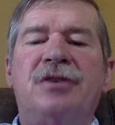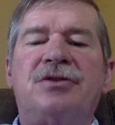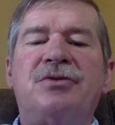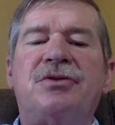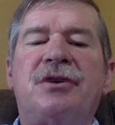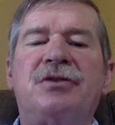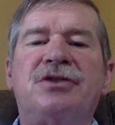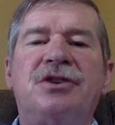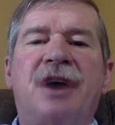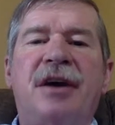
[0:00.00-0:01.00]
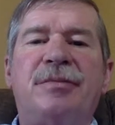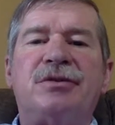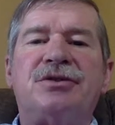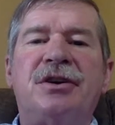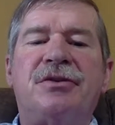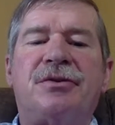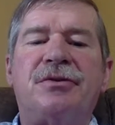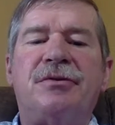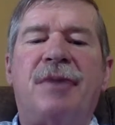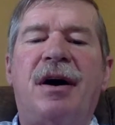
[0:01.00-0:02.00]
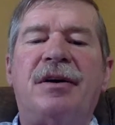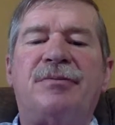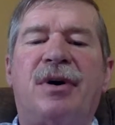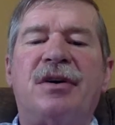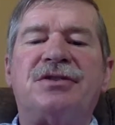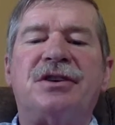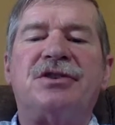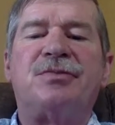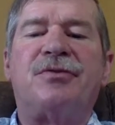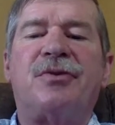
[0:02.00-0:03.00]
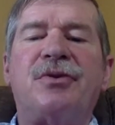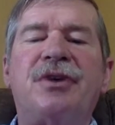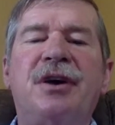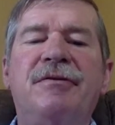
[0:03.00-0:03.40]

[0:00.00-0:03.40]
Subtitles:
2/3 and 90% through the buying process before they